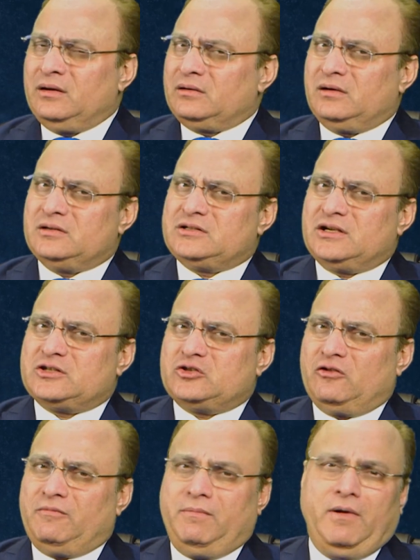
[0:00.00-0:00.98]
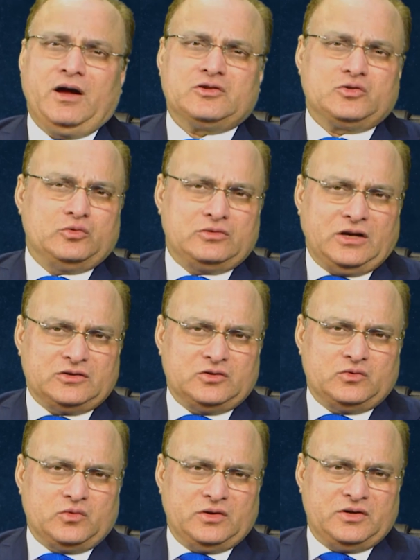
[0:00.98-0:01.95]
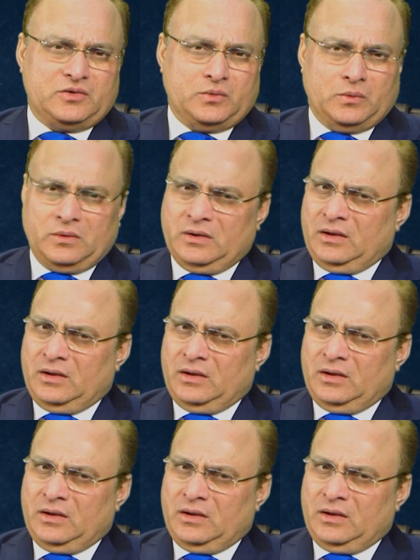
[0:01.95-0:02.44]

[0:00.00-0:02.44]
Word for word: till 6th of March 2022.